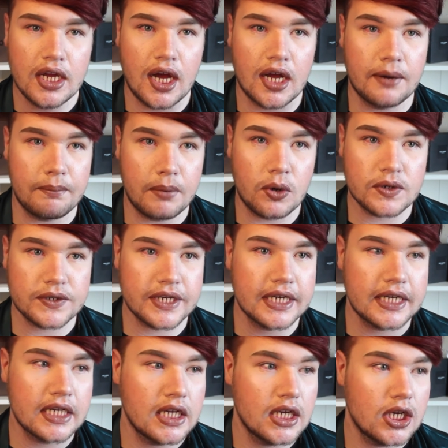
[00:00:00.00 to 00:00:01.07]
an
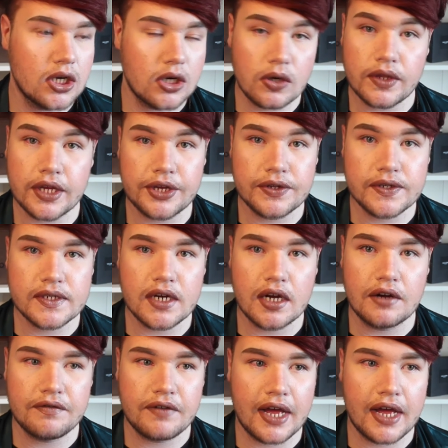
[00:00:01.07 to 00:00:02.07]
unboxing all that good stuff,